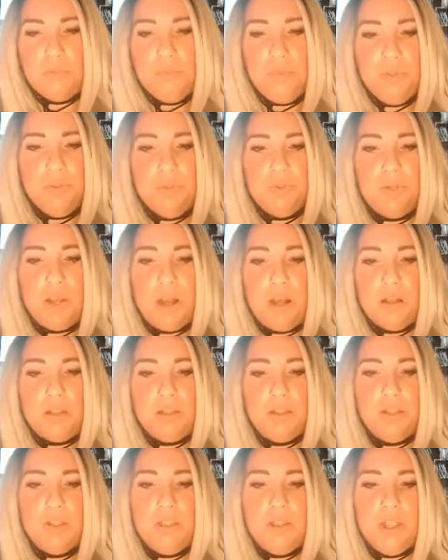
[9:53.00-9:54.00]

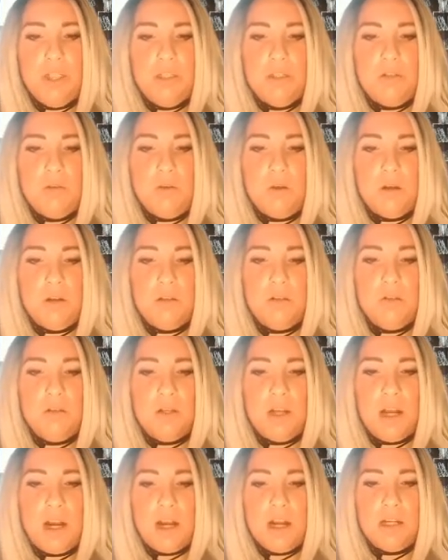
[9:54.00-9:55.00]
Moonology Oracle
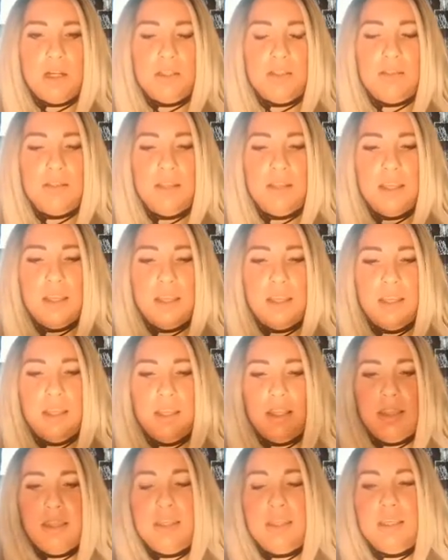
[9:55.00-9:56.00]
cards.
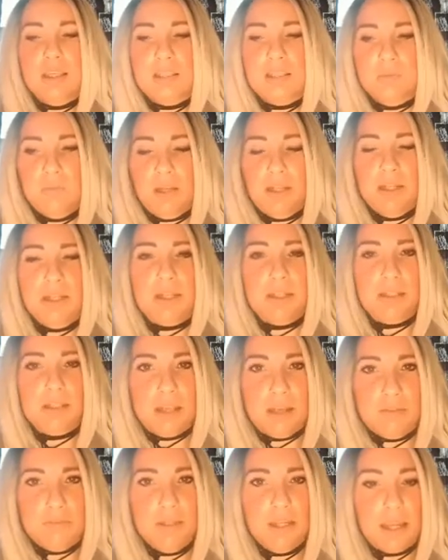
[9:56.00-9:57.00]
This one does
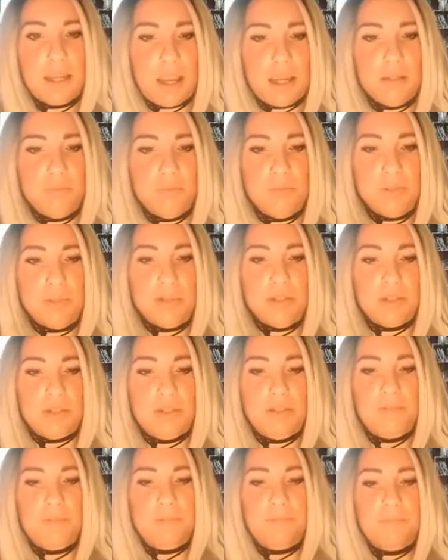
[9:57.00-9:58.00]
have a guidebook.
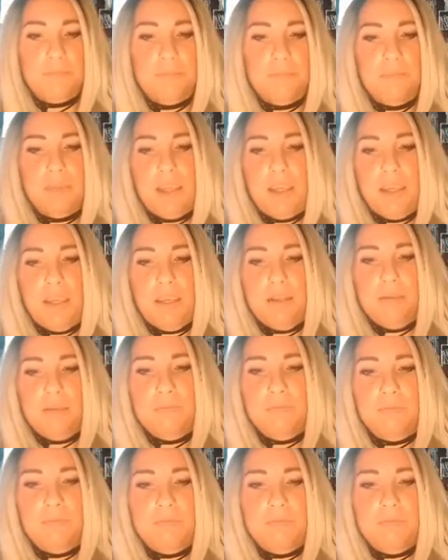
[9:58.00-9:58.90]
Okay.